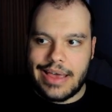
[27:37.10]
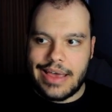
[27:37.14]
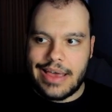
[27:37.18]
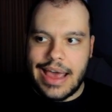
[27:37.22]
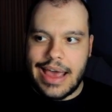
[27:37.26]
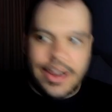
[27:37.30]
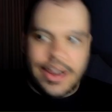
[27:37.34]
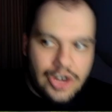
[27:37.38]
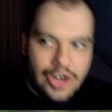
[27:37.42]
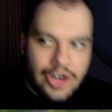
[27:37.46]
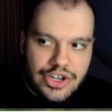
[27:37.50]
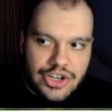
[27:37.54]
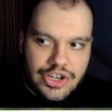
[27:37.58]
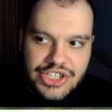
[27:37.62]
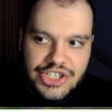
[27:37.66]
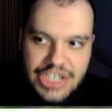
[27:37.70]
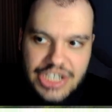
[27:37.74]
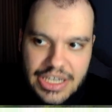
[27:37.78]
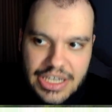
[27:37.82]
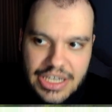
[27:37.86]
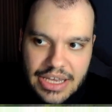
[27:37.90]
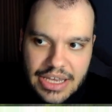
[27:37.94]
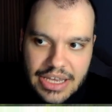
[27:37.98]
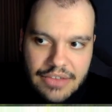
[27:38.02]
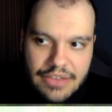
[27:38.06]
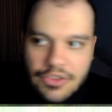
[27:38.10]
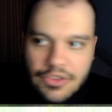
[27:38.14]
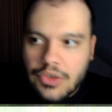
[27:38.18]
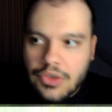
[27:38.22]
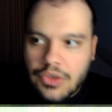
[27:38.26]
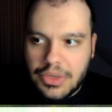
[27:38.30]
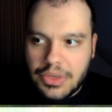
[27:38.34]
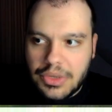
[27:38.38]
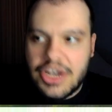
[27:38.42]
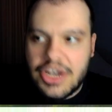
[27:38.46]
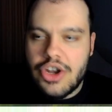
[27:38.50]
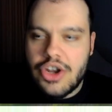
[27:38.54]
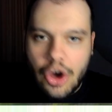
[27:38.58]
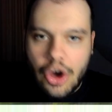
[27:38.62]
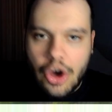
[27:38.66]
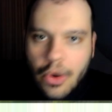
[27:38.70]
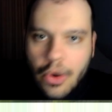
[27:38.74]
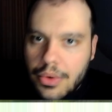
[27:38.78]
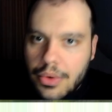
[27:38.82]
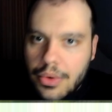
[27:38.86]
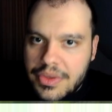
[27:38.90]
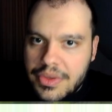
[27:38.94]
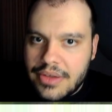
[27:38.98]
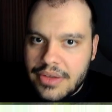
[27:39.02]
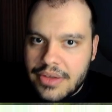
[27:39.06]
energy into the
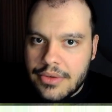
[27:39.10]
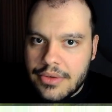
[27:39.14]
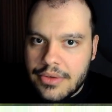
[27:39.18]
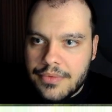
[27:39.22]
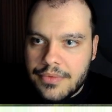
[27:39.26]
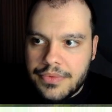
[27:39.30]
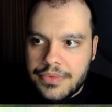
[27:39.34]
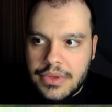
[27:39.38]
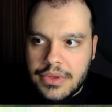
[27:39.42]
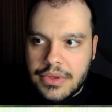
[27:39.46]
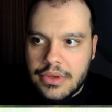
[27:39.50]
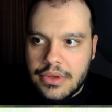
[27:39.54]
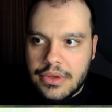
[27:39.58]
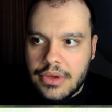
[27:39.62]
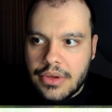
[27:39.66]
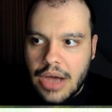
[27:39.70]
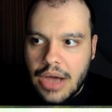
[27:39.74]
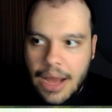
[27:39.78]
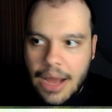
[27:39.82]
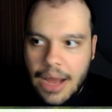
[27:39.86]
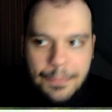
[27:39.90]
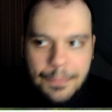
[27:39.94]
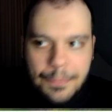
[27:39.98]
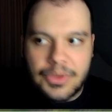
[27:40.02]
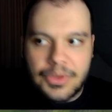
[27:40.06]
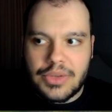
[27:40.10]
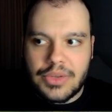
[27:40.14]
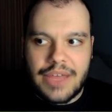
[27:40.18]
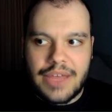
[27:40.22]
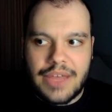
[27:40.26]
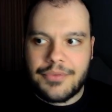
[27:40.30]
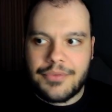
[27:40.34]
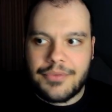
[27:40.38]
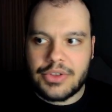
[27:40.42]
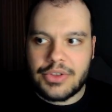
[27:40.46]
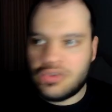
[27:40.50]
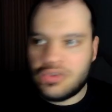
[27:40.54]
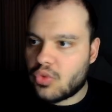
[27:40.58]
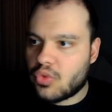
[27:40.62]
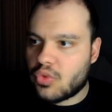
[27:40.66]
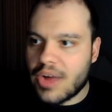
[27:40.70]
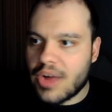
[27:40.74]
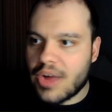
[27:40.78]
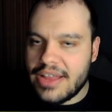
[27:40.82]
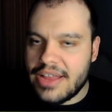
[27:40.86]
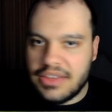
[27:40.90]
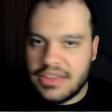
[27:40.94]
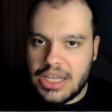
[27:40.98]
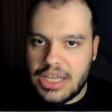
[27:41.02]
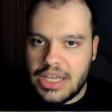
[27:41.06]
node up to level
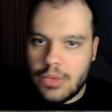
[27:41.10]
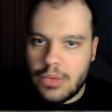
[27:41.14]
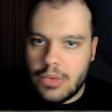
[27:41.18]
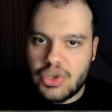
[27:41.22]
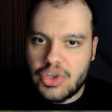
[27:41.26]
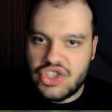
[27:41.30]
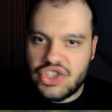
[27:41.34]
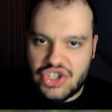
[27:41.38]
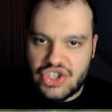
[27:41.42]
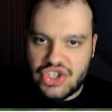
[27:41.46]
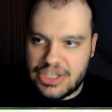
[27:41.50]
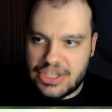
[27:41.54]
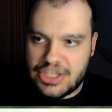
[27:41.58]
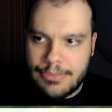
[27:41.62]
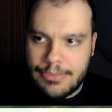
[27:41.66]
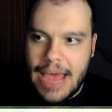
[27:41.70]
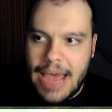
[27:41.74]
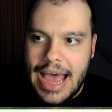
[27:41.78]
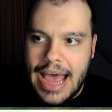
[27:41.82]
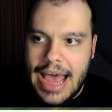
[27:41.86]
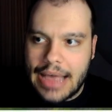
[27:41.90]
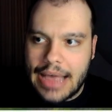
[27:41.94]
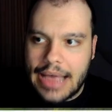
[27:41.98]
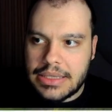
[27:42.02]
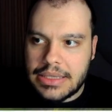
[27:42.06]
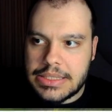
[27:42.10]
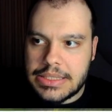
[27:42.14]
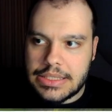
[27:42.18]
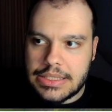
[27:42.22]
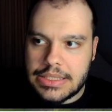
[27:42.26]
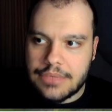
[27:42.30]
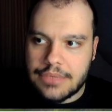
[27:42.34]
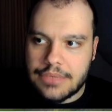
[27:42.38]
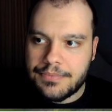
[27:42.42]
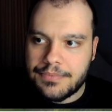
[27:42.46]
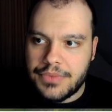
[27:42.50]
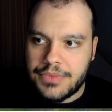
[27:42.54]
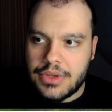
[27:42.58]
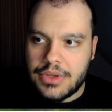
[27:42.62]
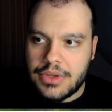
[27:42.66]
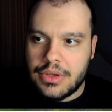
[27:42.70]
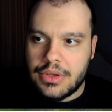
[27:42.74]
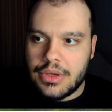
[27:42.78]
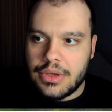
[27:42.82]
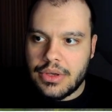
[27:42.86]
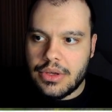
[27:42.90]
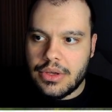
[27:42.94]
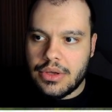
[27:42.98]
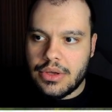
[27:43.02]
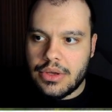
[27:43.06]
20, which is max,
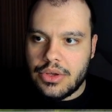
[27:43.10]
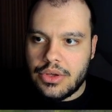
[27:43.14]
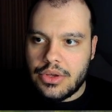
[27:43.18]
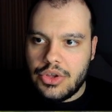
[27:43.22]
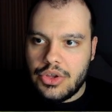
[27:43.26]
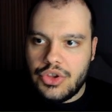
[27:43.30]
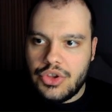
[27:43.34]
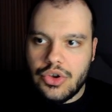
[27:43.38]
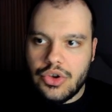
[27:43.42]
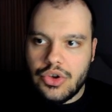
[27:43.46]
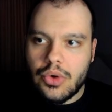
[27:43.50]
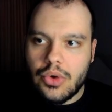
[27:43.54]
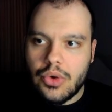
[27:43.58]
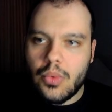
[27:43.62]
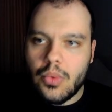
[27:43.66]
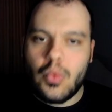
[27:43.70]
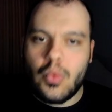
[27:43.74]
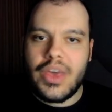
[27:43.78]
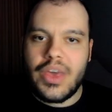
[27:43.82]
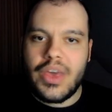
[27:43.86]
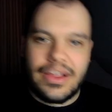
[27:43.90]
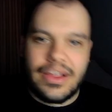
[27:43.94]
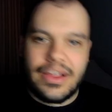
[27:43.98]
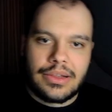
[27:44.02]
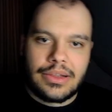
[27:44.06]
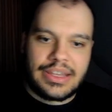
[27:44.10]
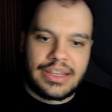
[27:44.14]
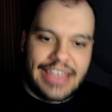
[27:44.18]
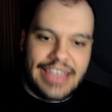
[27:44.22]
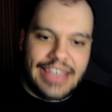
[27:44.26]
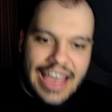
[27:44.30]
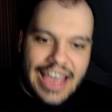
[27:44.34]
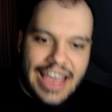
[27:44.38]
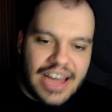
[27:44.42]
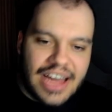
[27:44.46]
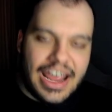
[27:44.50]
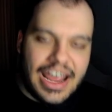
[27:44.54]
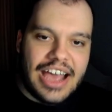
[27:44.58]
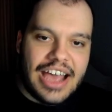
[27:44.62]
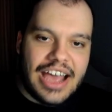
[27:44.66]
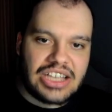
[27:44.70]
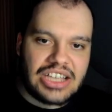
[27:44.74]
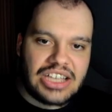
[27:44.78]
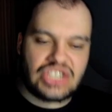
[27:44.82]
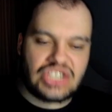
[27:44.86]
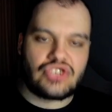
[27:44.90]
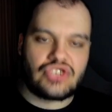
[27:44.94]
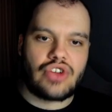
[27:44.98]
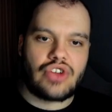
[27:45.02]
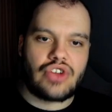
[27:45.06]
you will get
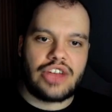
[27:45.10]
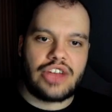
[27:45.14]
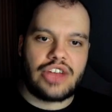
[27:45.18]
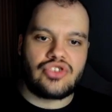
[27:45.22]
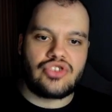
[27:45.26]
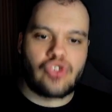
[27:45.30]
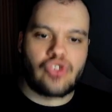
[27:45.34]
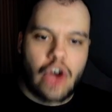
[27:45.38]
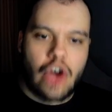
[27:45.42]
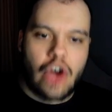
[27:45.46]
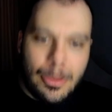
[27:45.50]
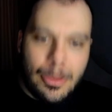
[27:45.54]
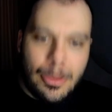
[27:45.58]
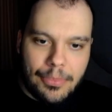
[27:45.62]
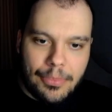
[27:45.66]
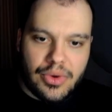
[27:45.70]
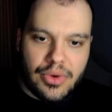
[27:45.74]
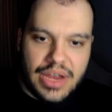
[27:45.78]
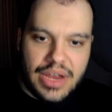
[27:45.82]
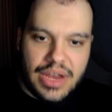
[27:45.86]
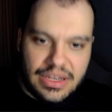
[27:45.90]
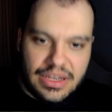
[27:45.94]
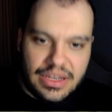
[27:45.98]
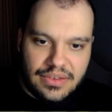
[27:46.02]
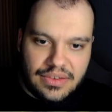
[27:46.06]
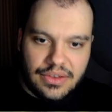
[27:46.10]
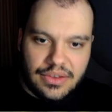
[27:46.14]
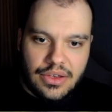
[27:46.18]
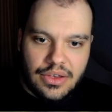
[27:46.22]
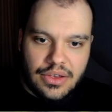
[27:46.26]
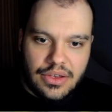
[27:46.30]
extra drop rate,